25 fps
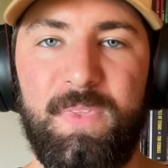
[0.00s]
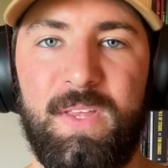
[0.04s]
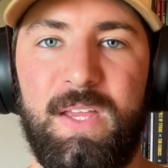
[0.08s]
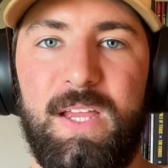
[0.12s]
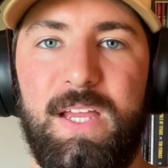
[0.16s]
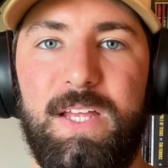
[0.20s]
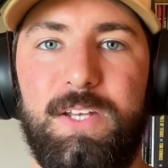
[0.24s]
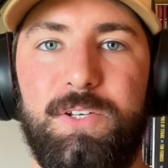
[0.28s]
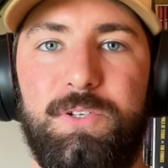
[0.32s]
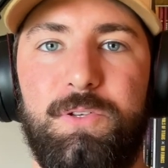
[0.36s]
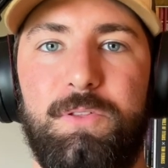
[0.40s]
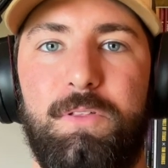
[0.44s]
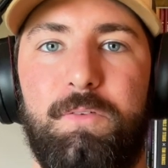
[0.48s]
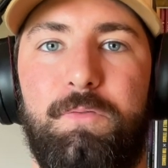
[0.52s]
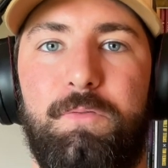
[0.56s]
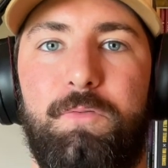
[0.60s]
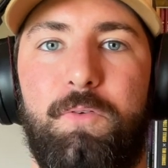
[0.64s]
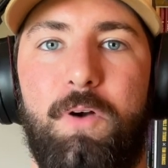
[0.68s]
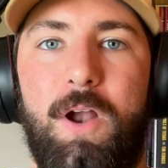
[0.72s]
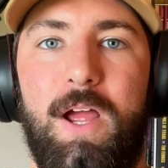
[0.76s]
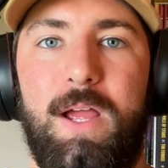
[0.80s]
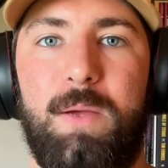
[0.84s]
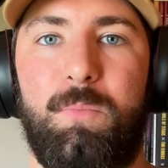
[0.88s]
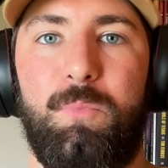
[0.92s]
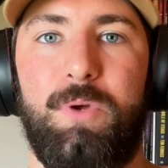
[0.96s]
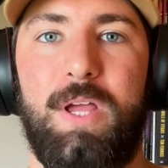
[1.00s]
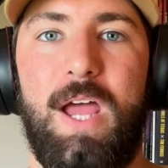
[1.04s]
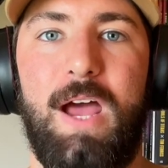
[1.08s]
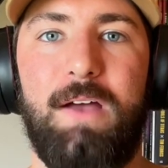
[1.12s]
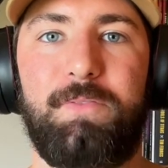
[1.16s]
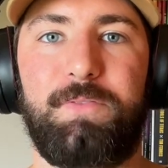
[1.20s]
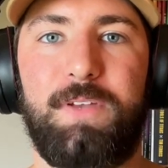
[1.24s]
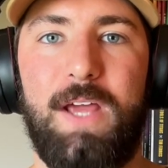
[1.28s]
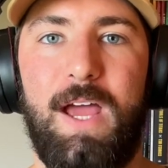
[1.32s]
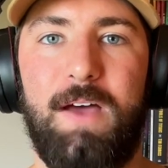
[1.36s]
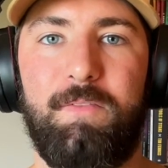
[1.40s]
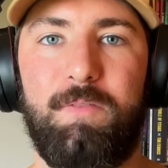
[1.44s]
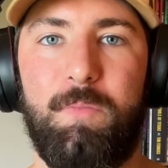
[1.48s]
into the frame. We have
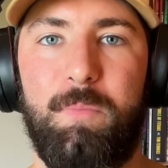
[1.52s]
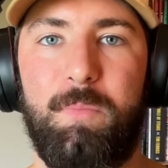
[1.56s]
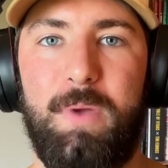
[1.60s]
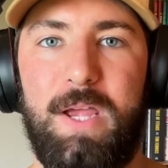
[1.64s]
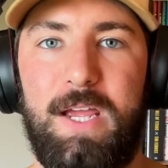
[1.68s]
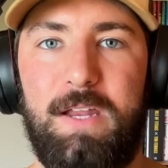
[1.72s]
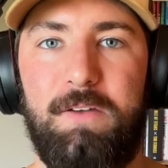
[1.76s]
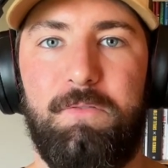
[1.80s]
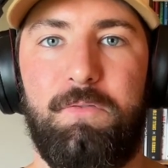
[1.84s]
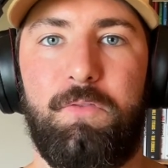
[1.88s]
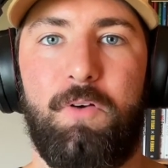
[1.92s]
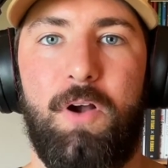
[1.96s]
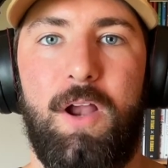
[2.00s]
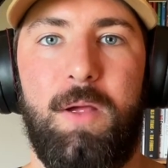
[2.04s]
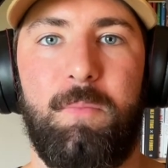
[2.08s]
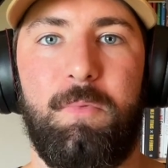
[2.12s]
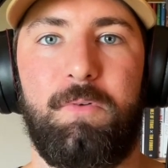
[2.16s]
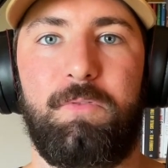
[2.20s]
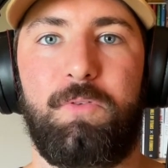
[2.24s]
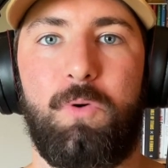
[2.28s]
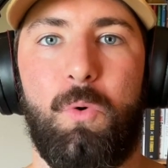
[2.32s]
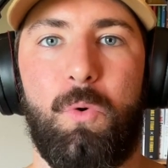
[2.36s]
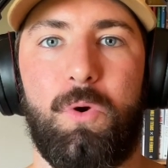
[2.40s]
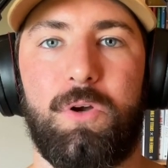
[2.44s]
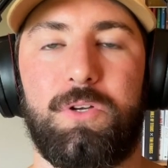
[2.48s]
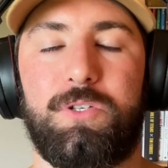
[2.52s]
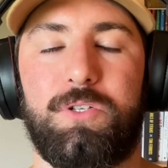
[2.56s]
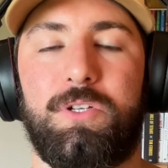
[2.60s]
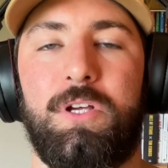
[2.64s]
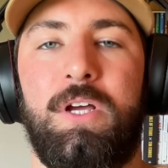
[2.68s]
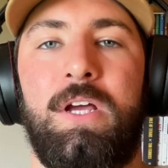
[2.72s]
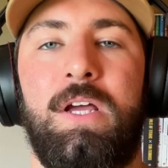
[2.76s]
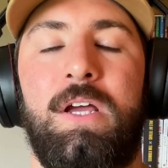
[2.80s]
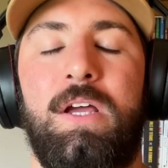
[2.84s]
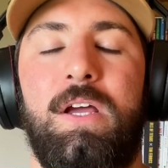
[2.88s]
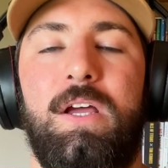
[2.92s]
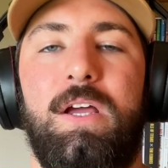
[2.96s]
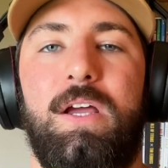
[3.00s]
to have a main frame, of course,
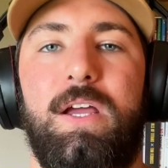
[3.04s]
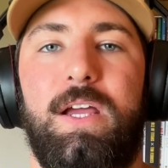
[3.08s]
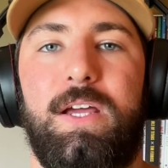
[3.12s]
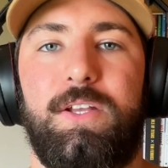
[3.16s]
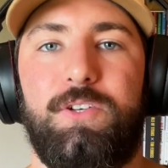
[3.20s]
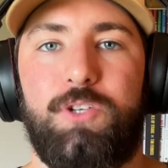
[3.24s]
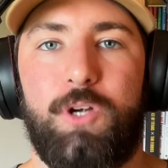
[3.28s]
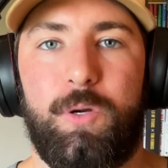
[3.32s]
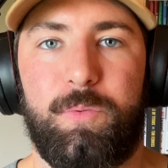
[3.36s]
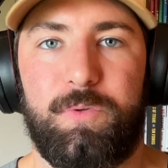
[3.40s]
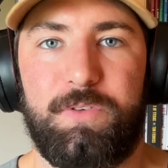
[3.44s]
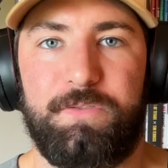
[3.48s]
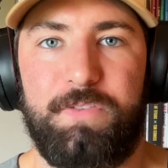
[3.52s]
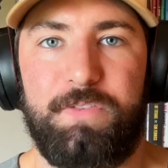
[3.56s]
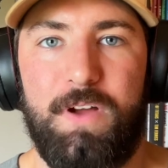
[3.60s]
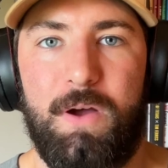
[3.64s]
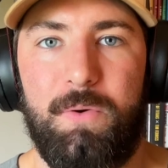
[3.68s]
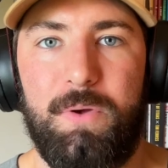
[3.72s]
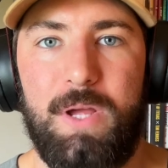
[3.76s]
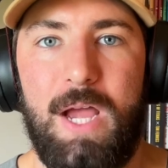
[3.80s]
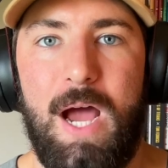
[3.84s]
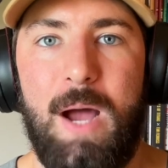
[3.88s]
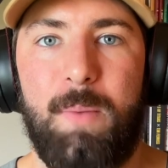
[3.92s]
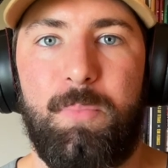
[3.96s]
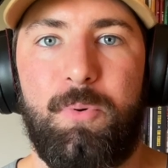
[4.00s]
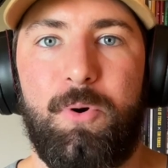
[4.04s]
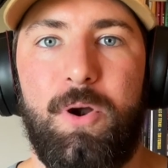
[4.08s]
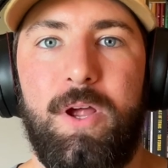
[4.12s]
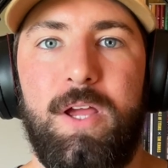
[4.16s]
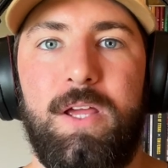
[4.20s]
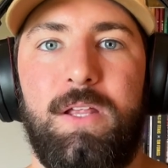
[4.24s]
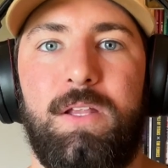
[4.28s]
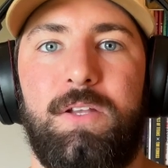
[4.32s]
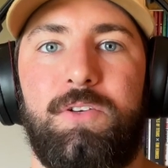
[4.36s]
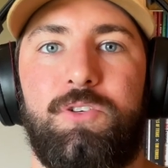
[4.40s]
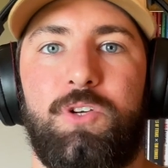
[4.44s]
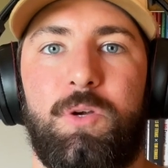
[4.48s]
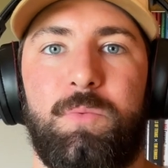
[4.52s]
in terms of how we
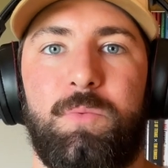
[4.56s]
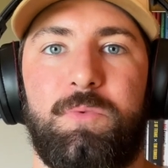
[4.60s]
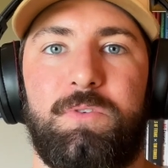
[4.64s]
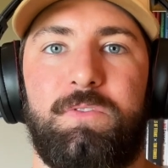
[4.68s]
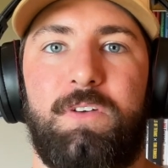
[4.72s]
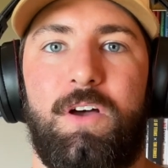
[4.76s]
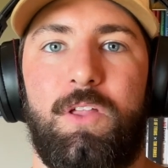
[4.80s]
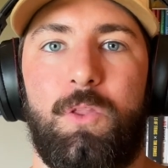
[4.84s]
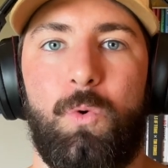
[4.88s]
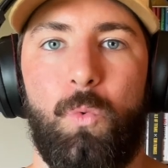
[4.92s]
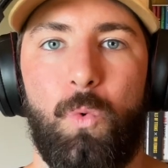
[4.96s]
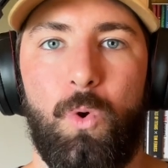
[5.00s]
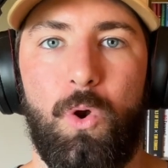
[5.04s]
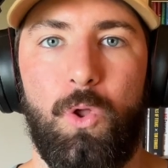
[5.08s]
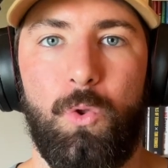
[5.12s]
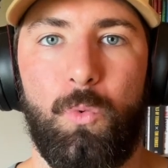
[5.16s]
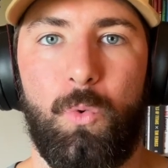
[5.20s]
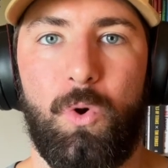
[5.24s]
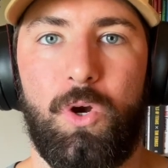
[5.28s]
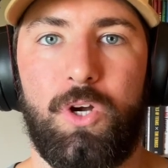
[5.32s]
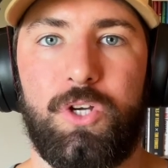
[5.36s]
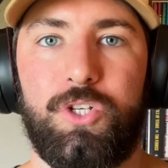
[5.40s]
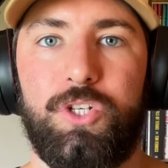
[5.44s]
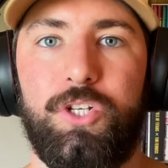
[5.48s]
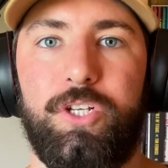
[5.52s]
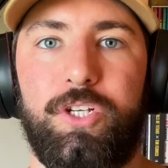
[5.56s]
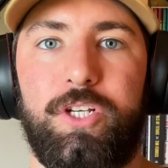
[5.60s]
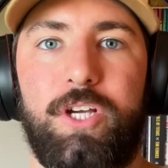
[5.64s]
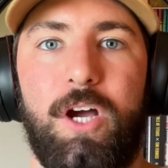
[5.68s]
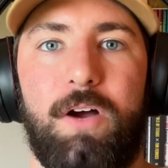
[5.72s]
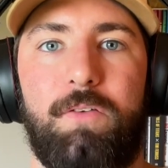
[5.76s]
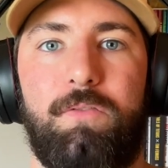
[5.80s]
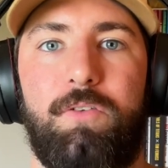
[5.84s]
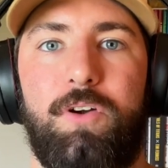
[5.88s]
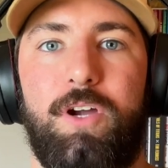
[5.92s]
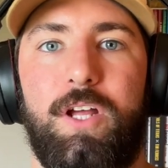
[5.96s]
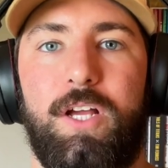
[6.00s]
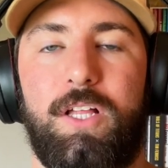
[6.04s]
operate, in terms of how the world works,
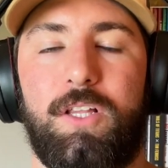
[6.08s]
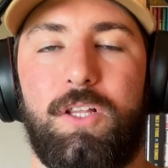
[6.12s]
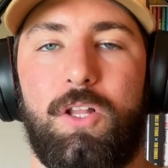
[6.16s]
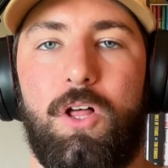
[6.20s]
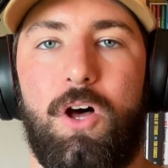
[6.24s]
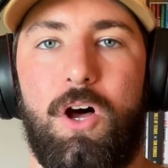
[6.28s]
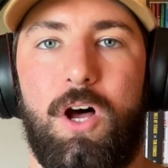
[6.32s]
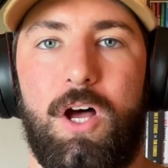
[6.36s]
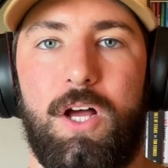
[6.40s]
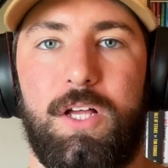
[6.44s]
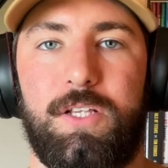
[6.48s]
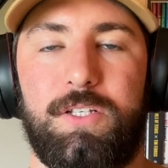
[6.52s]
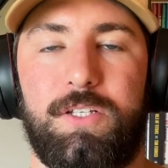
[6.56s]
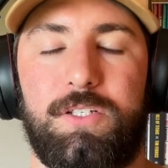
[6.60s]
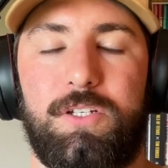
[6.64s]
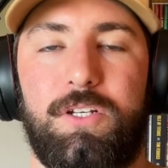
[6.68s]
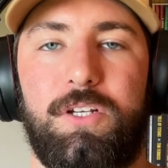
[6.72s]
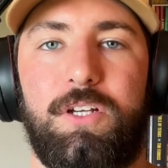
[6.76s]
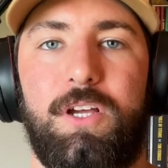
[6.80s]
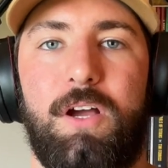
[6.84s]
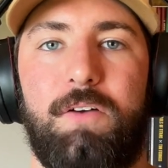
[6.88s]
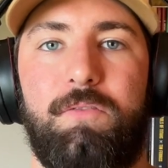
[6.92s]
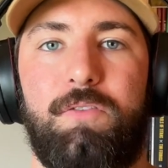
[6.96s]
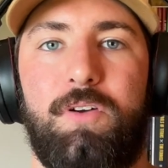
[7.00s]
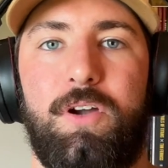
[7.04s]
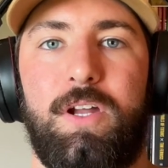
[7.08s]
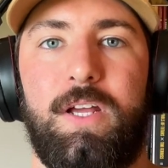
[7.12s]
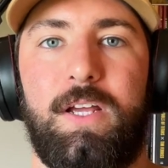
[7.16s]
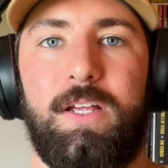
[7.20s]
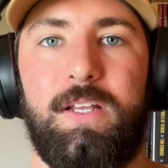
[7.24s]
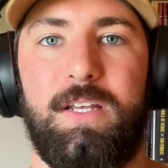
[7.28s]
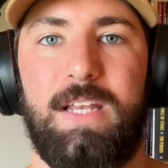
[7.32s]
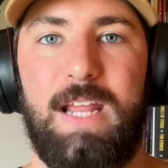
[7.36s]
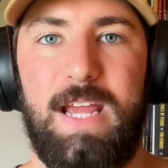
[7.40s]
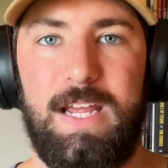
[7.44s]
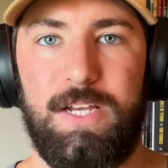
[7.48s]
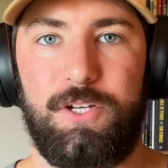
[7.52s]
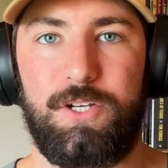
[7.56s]
governing laws,
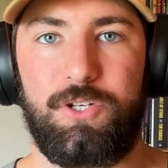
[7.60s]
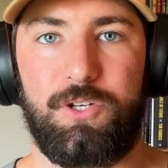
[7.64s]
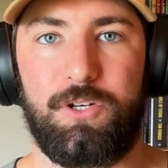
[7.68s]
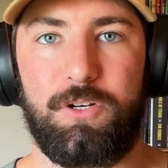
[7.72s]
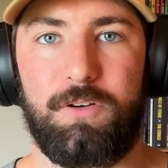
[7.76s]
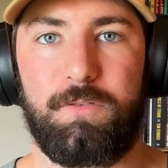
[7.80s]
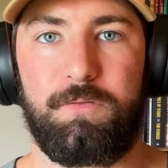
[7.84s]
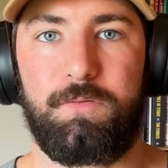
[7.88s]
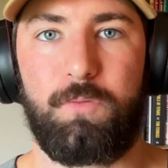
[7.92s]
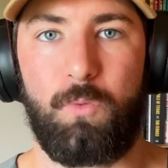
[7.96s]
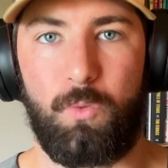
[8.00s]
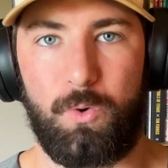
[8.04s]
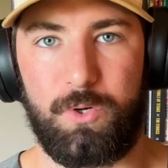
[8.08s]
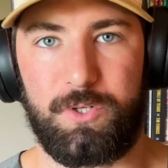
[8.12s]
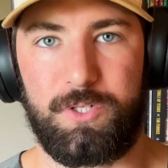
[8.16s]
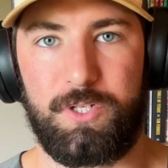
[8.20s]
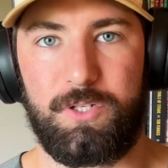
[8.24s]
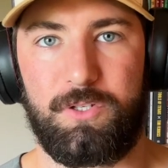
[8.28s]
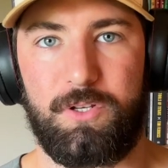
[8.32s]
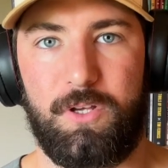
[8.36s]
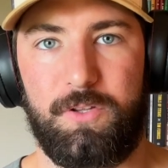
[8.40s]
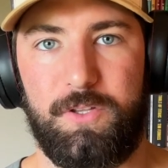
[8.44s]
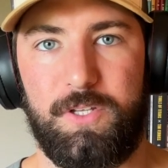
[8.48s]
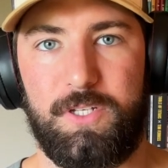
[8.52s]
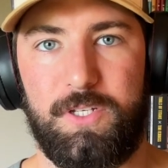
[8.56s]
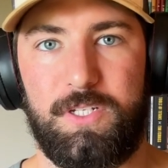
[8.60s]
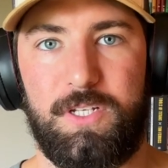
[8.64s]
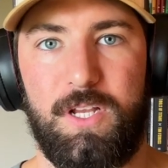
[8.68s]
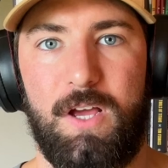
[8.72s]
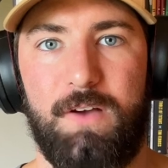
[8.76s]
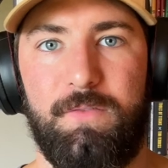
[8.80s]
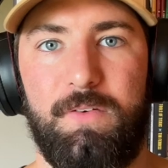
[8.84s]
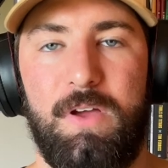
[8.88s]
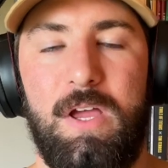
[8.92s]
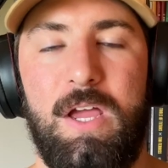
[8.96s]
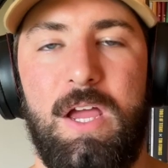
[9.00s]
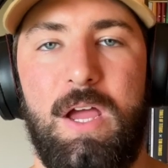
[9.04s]
governing nature, forces, all this stuff.